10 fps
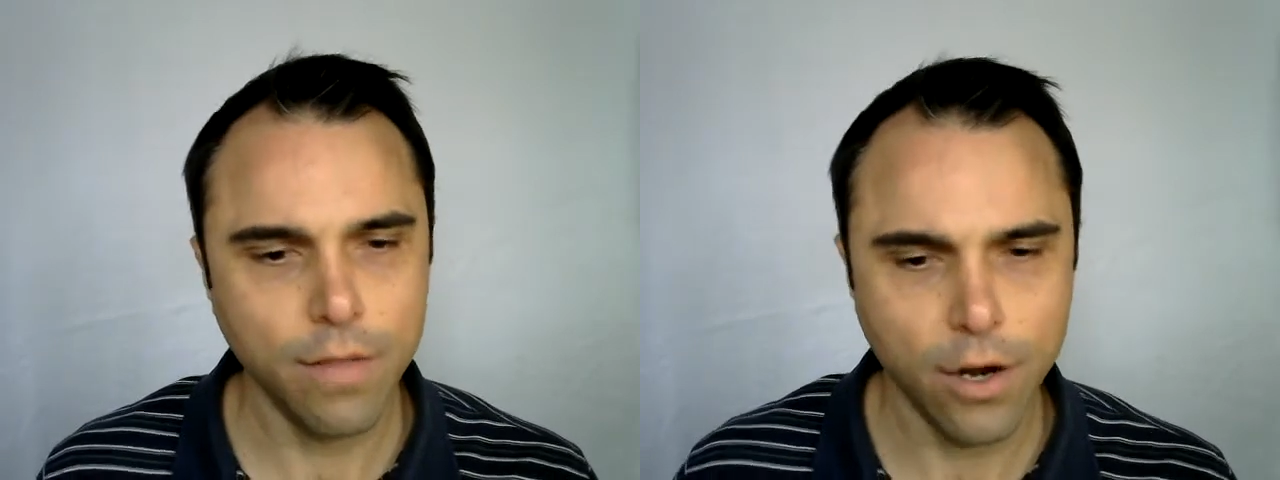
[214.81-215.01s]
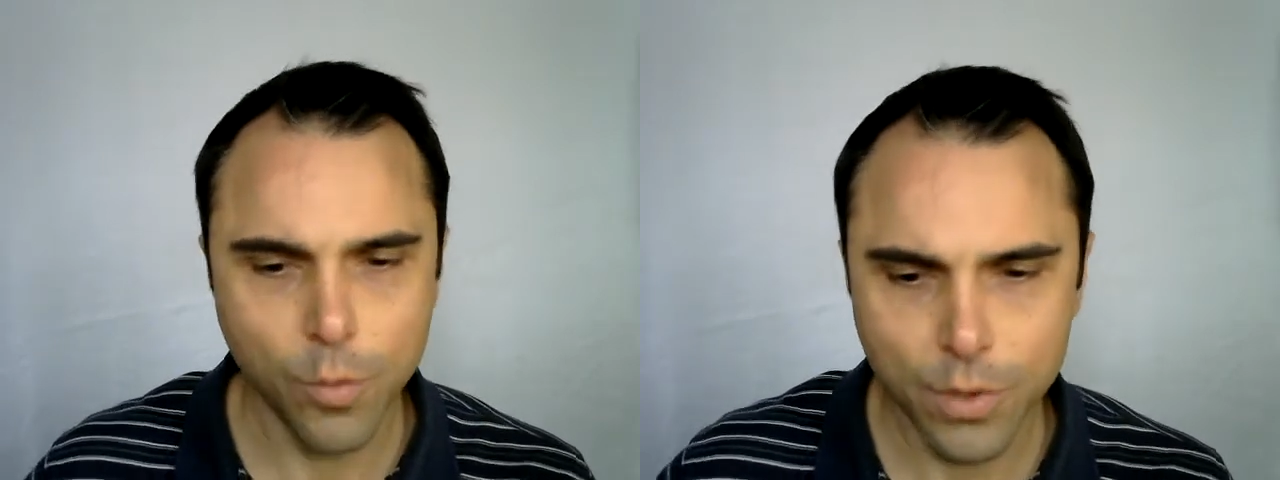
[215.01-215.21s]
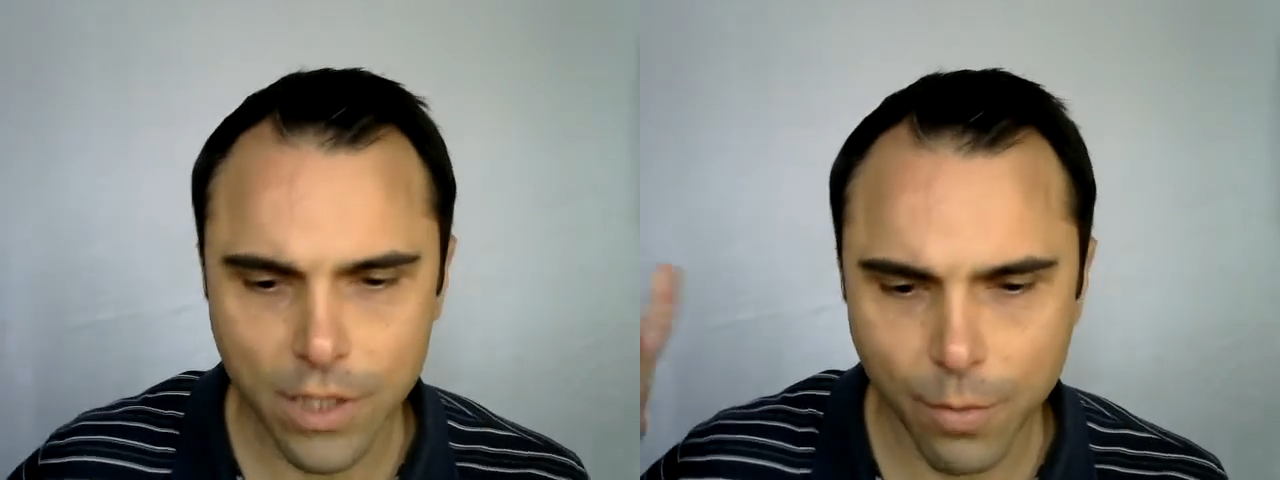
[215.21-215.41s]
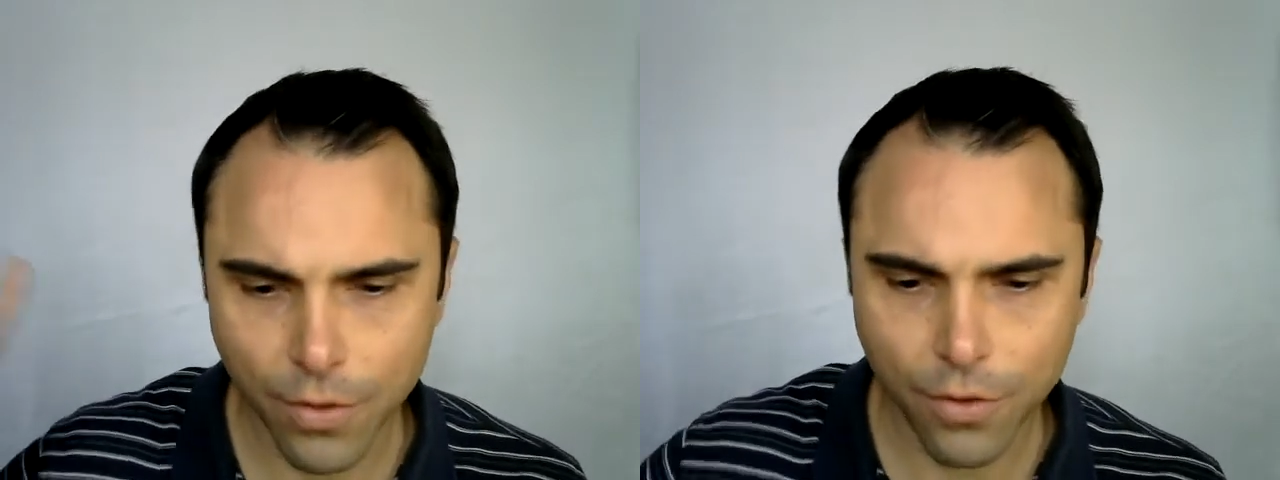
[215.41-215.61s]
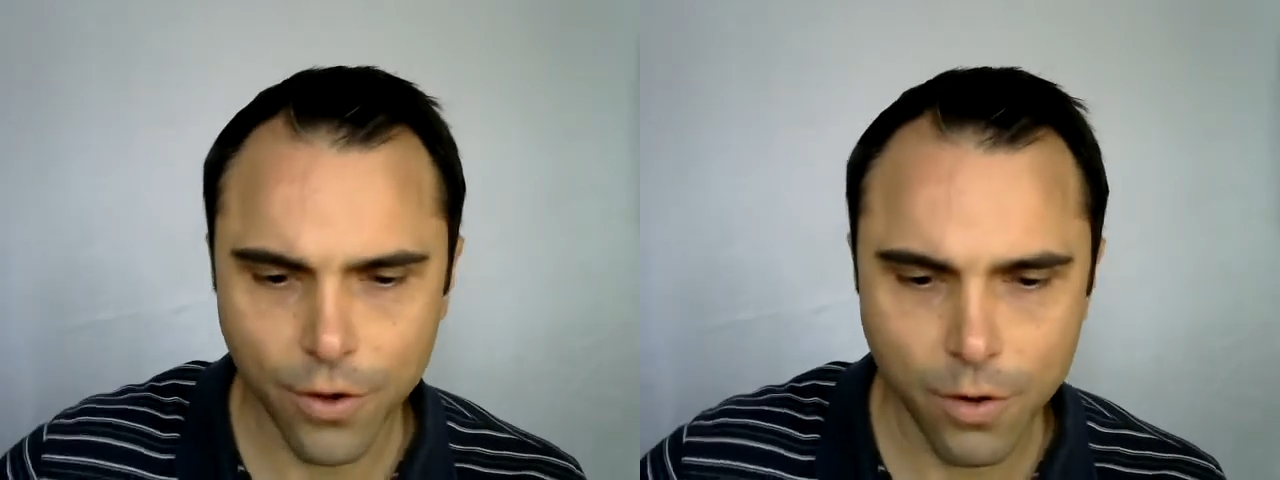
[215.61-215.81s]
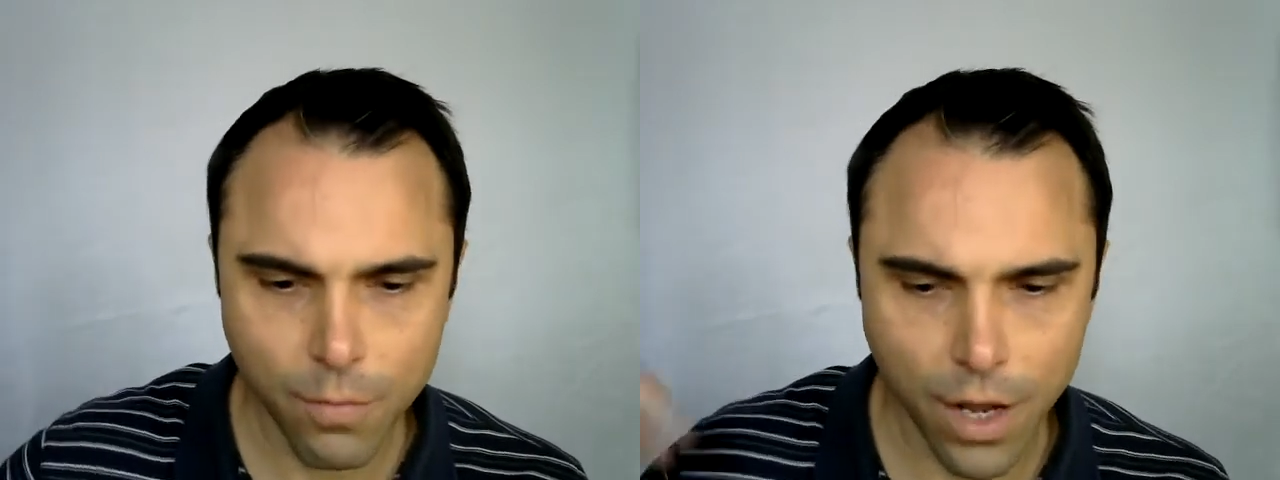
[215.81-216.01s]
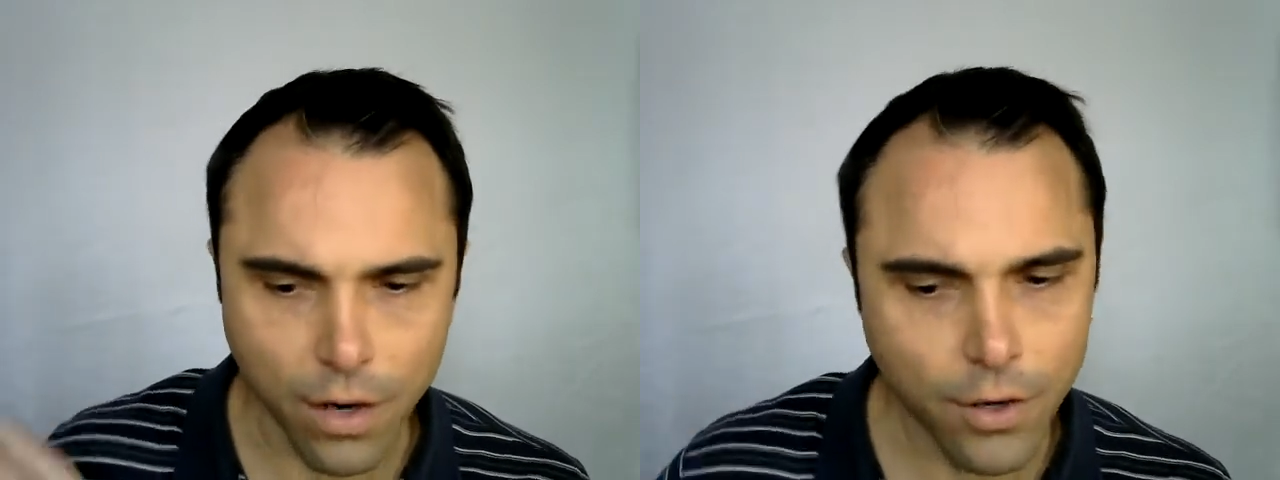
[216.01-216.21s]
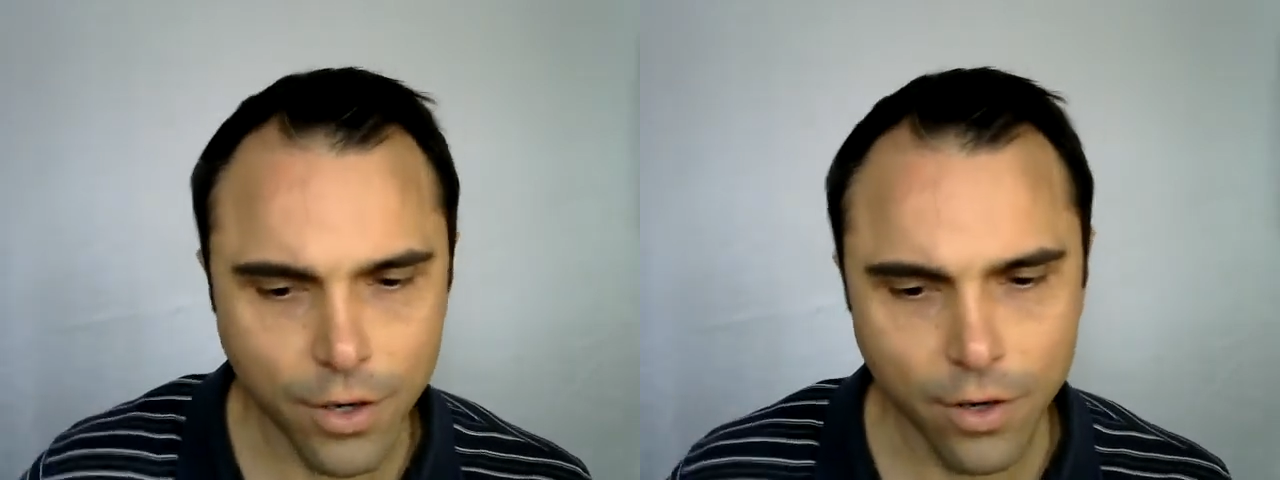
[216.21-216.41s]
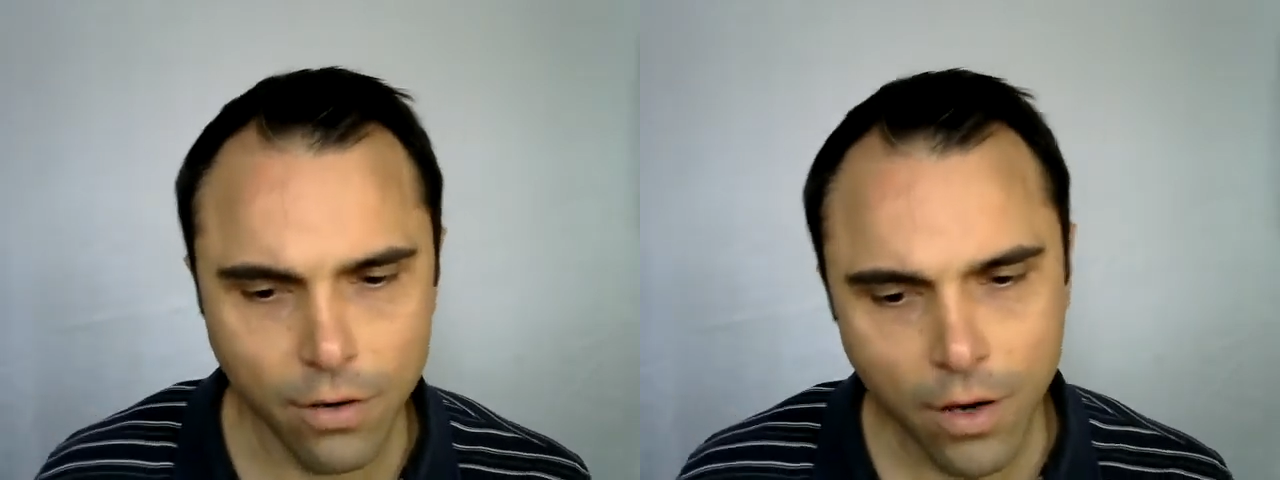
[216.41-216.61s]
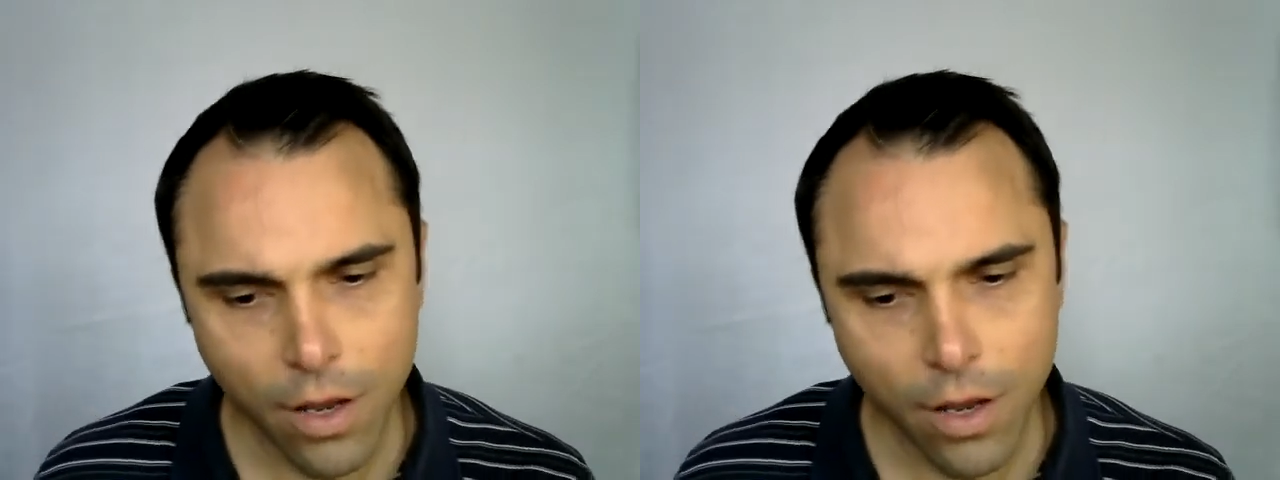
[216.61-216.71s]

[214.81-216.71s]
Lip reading: that opens up on the third monitor,